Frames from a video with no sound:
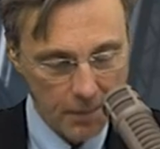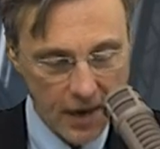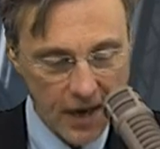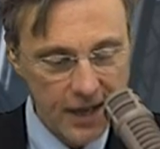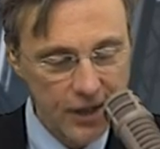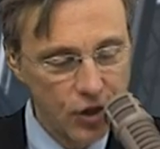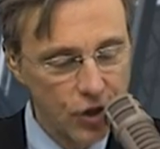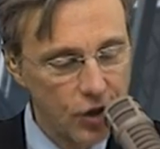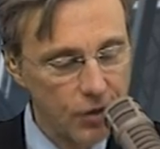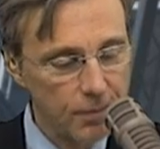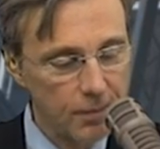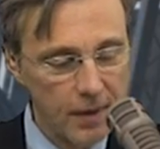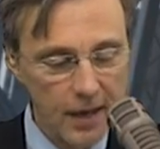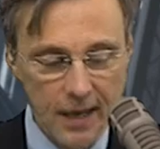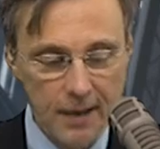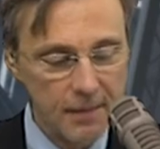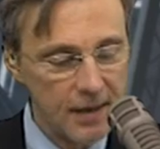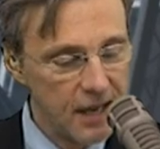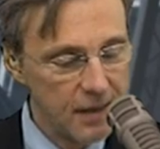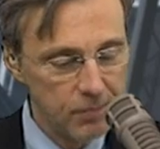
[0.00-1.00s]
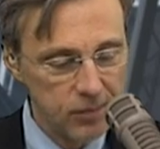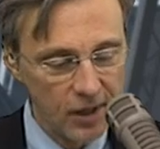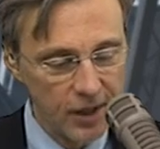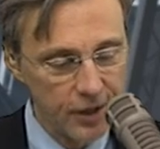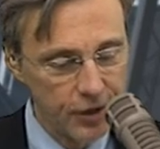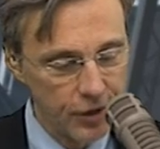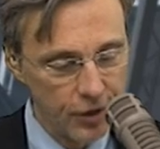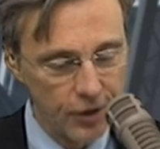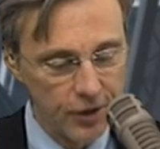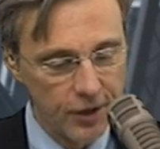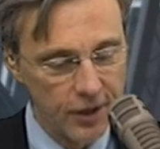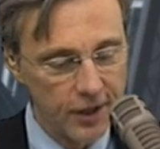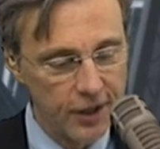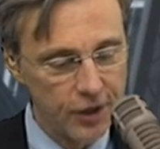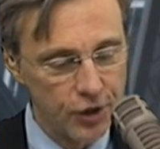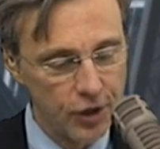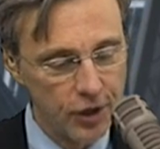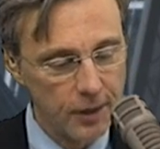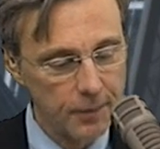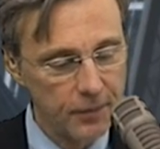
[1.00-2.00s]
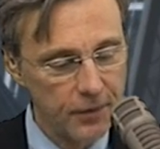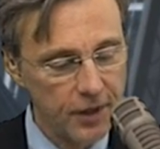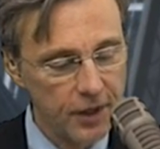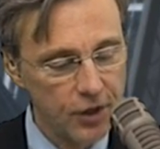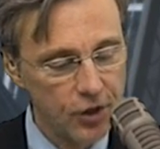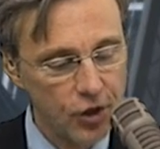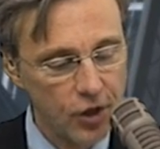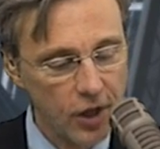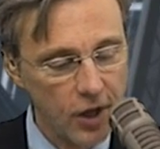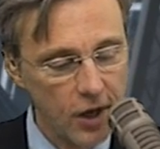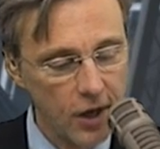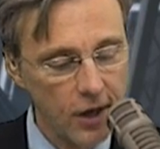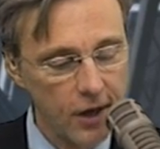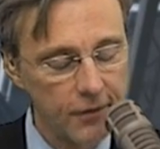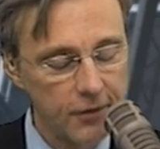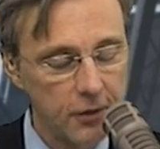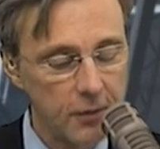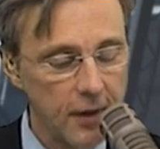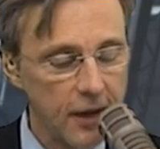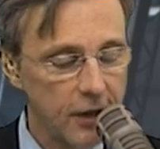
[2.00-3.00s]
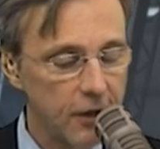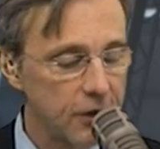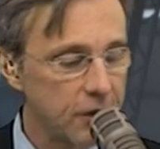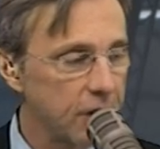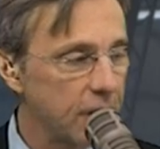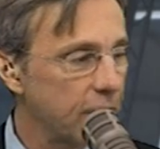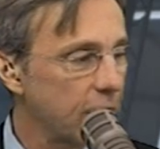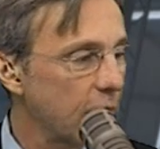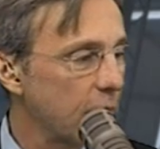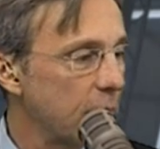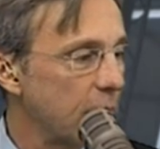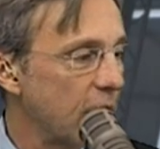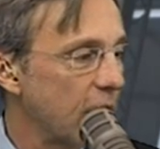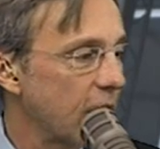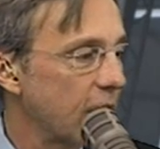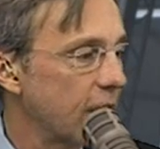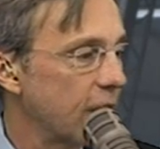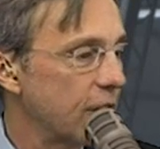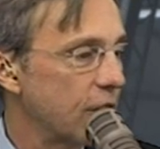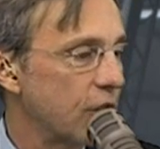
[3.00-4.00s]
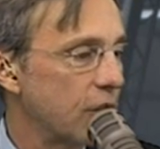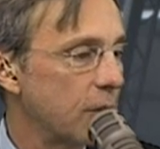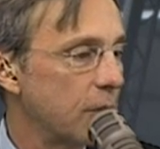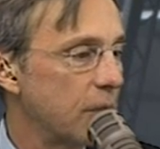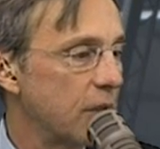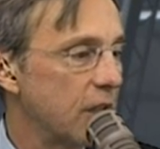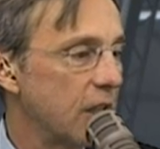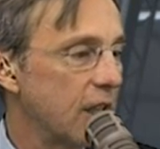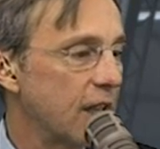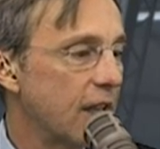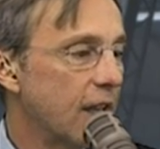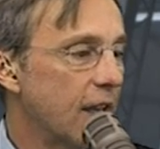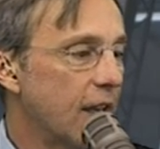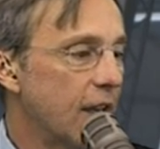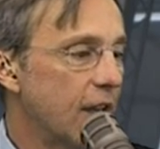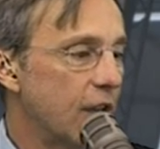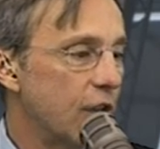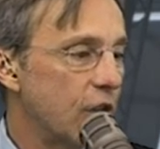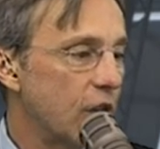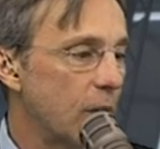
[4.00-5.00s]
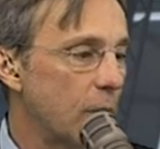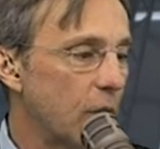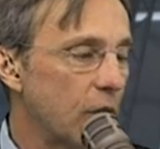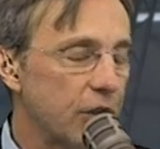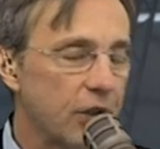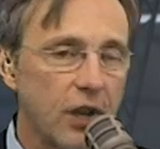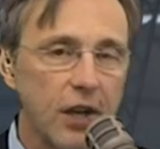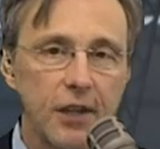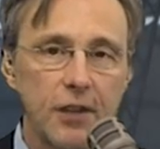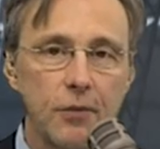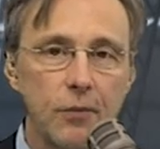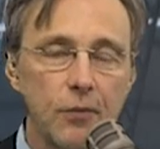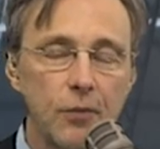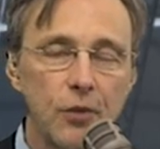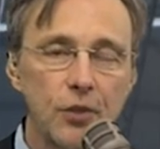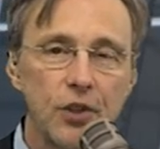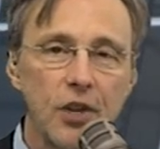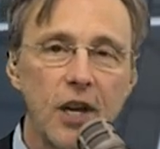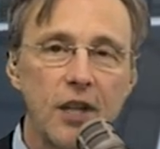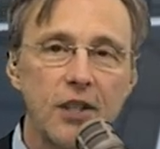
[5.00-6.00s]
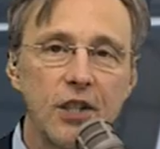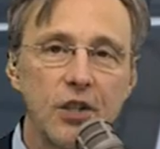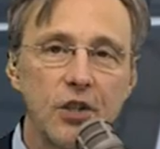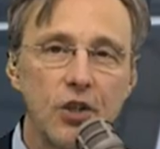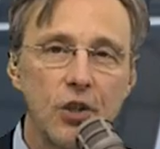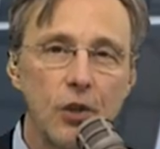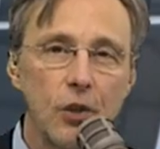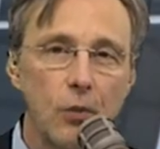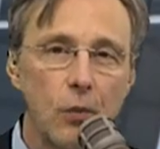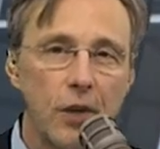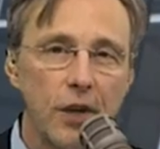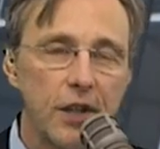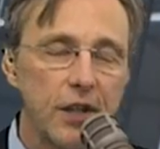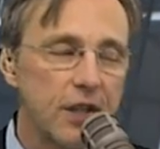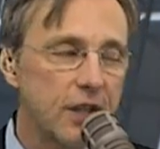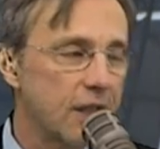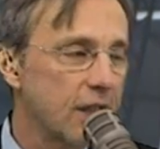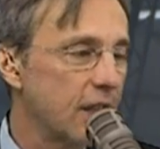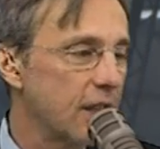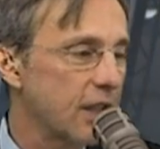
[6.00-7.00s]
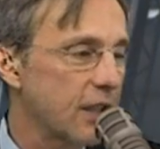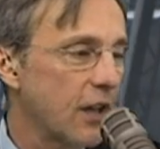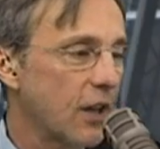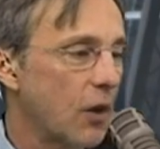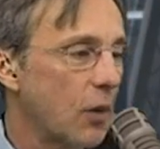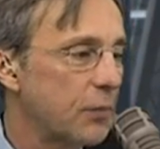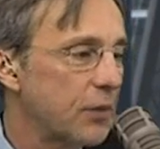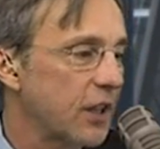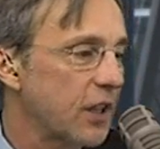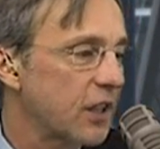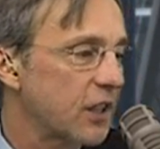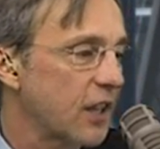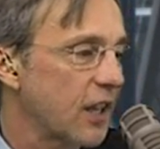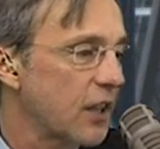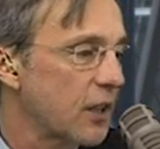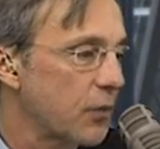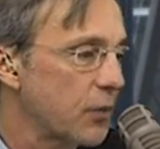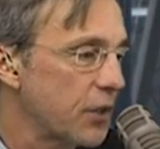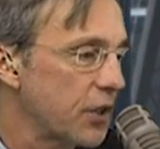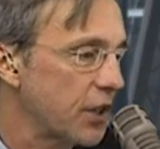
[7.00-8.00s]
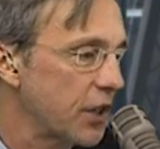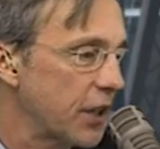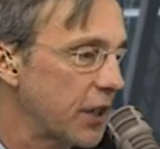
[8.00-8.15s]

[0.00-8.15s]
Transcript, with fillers: My my my pleasure, uh, Jim. The chair of Democracy for America, Jim Dean. Jim, we'll Please. talk we'll talk to you soon. One of these days, I hope to get together with you